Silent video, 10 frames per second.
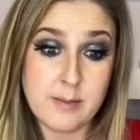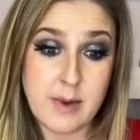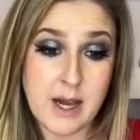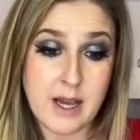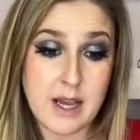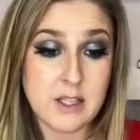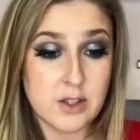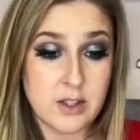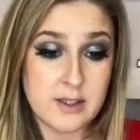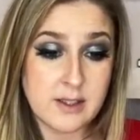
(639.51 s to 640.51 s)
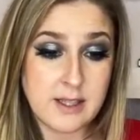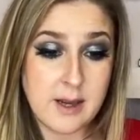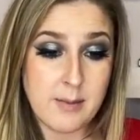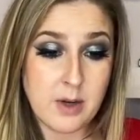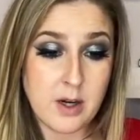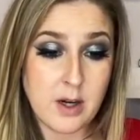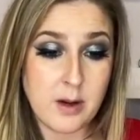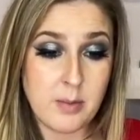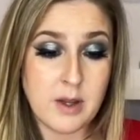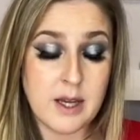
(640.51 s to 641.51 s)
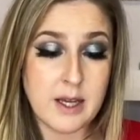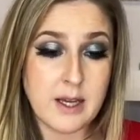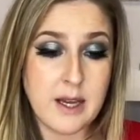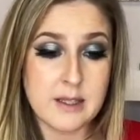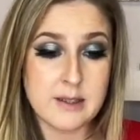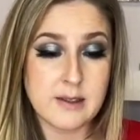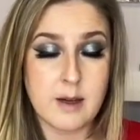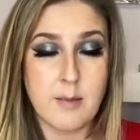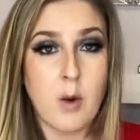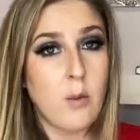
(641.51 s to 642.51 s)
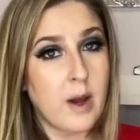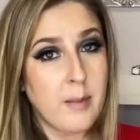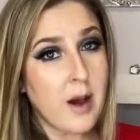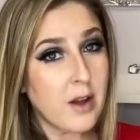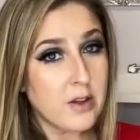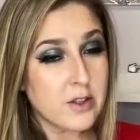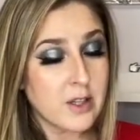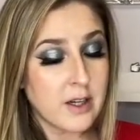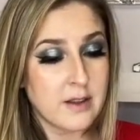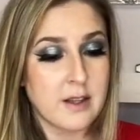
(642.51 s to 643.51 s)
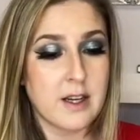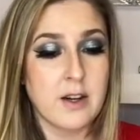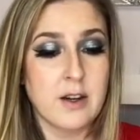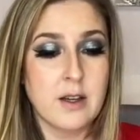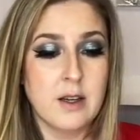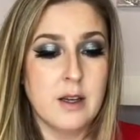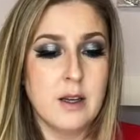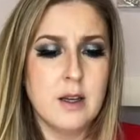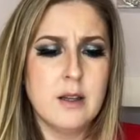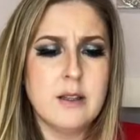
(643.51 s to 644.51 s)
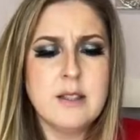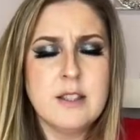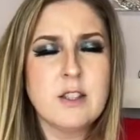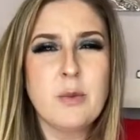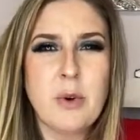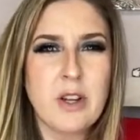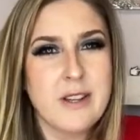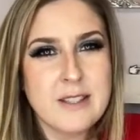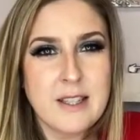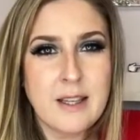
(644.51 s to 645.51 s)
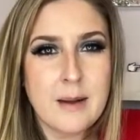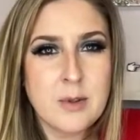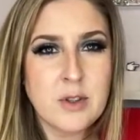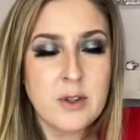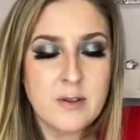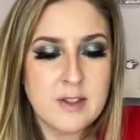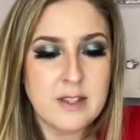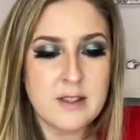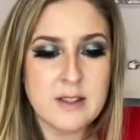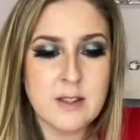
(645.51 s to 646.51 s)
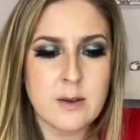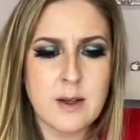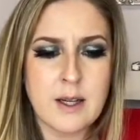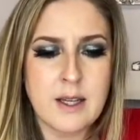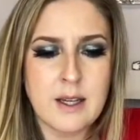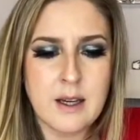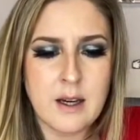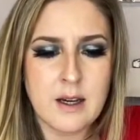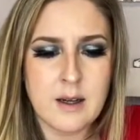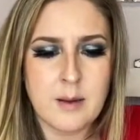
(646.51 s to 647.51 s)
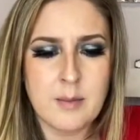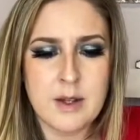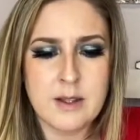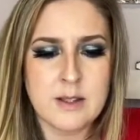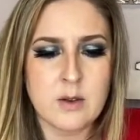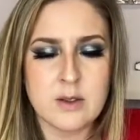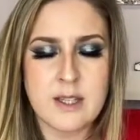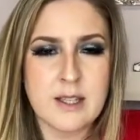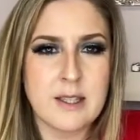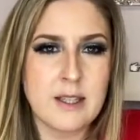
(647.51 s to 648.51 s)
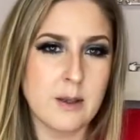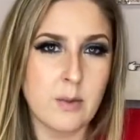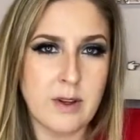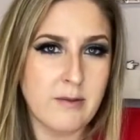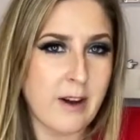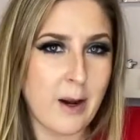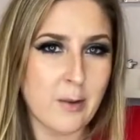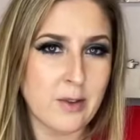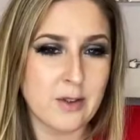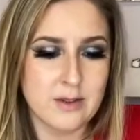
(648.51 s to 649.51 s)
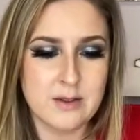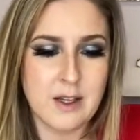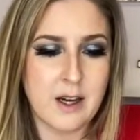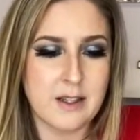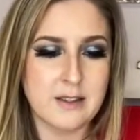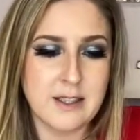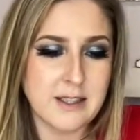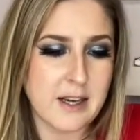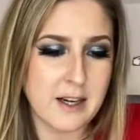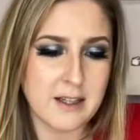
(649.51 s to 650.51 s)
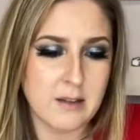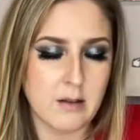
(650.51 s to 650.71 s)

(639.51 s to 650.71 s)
my jelly stamper, applying some white polish on there. This is super easy. I'm sure you've seen this already. This whole technique went viral on TikTok.